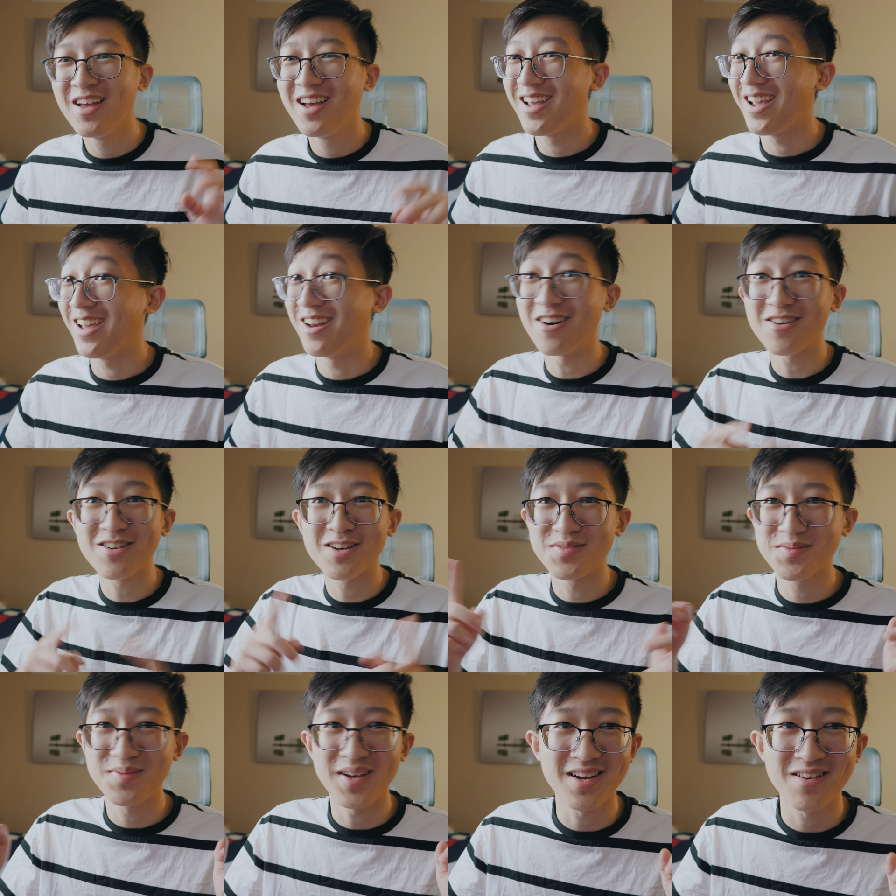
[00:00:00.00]
It all
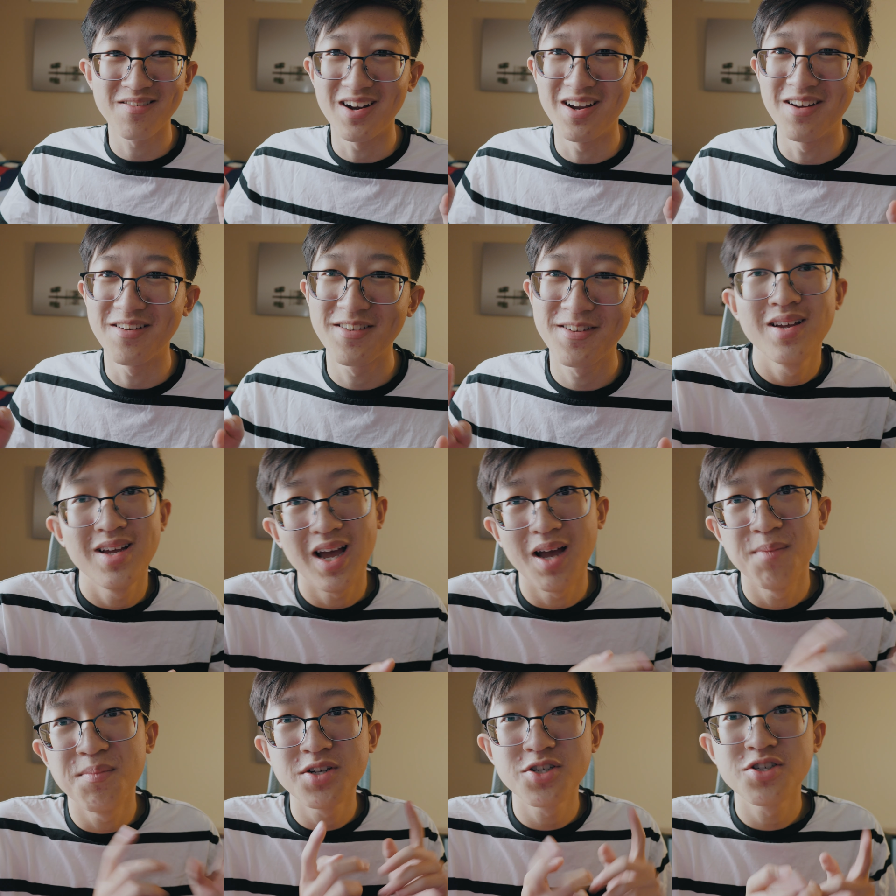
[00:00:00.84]
comes back around.
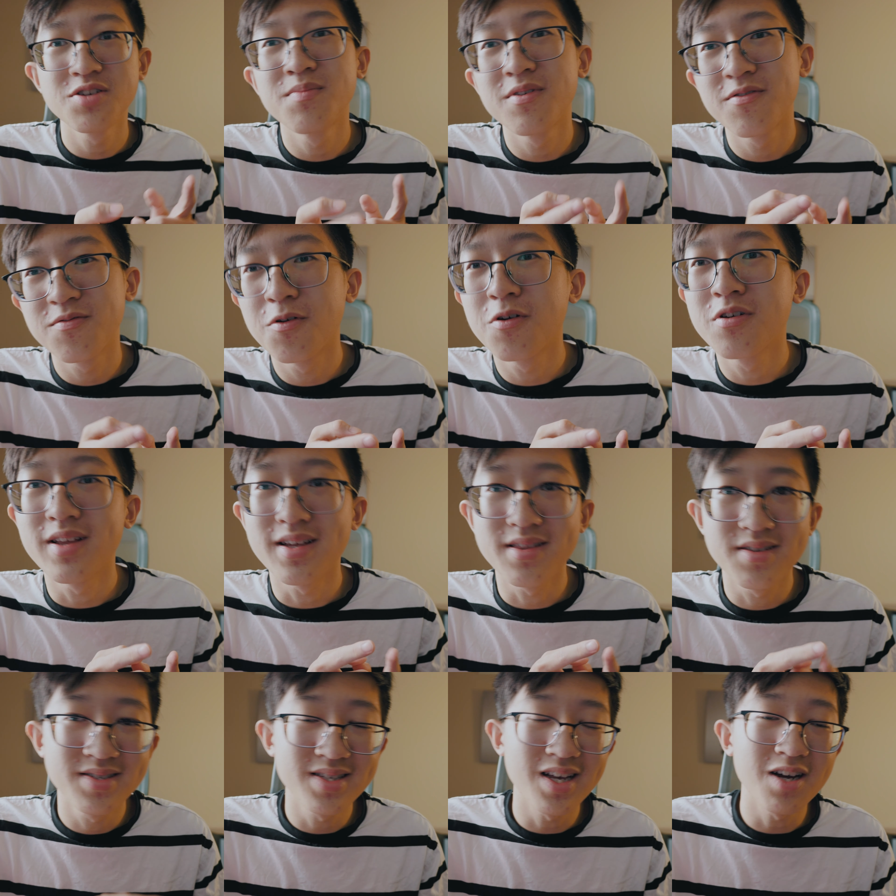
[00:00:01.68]
I mentioned before that
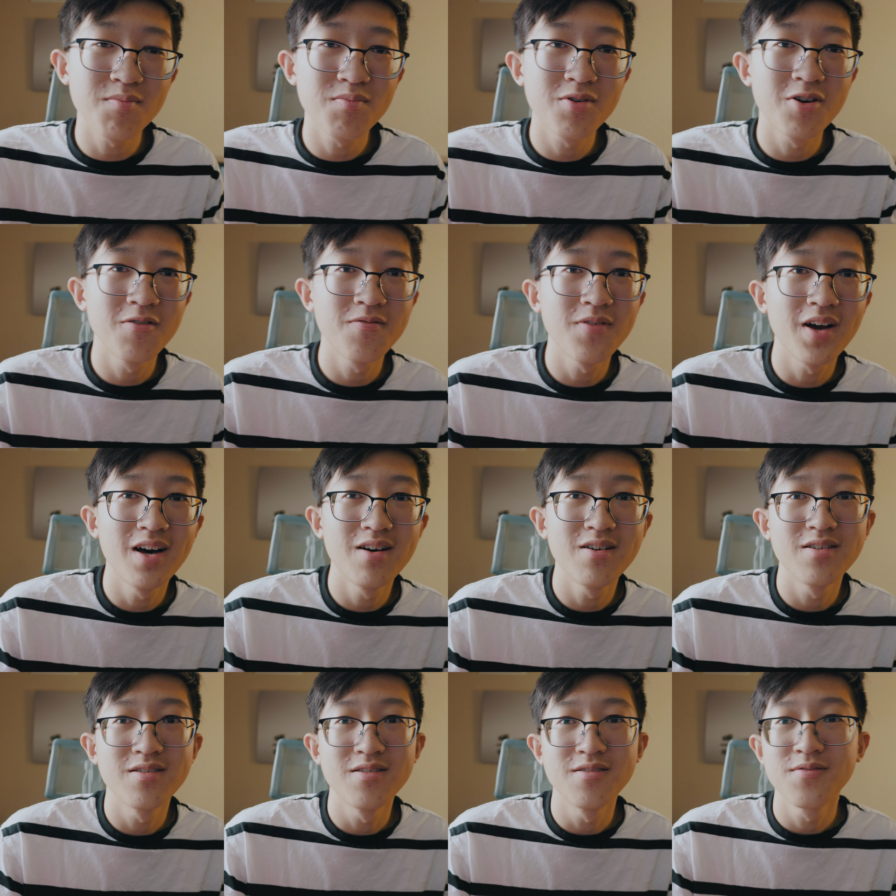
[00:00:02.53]
the sound profile
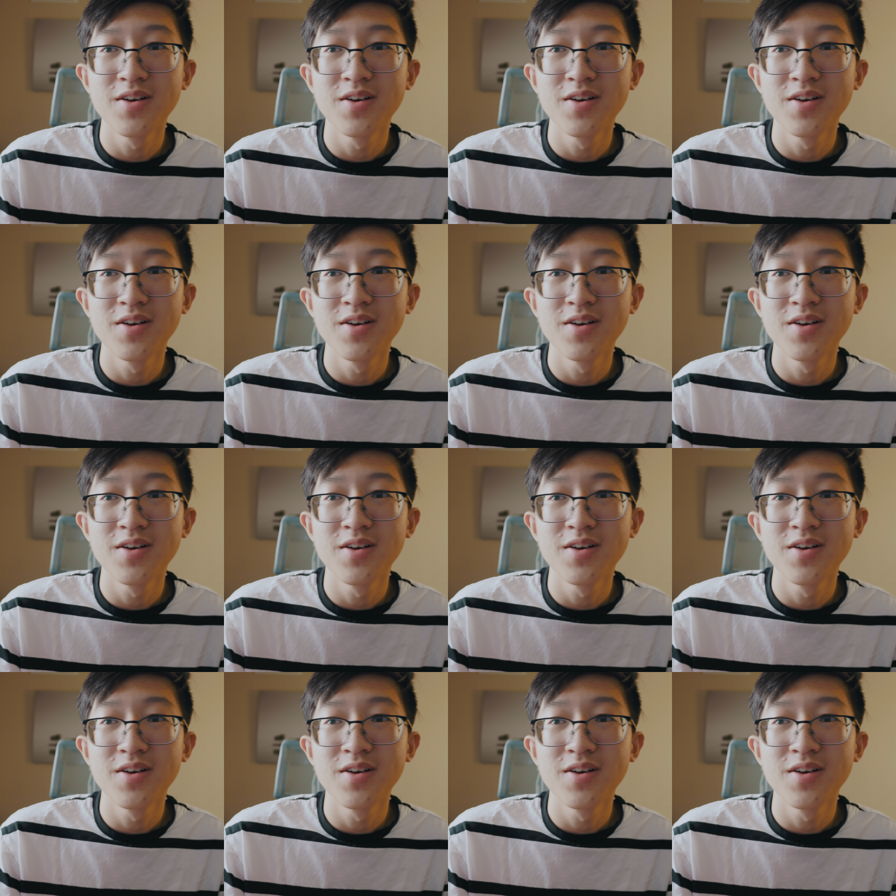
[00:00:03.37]
of